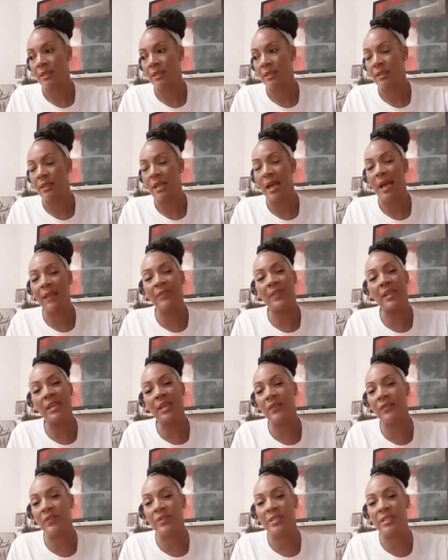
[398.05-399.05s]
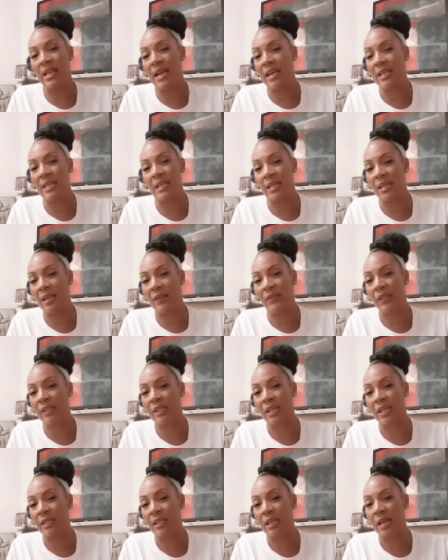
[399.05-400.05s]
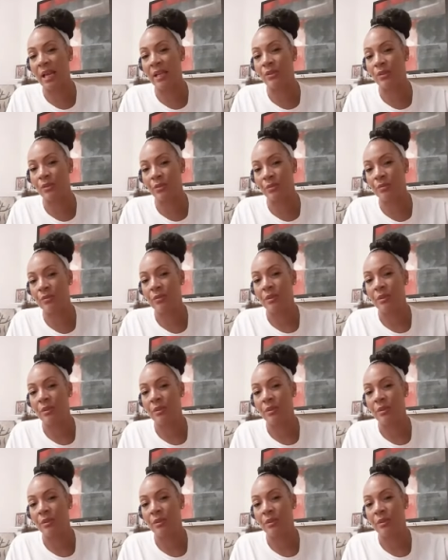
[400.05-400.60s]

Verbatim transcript: I think of Asani in everything that I do.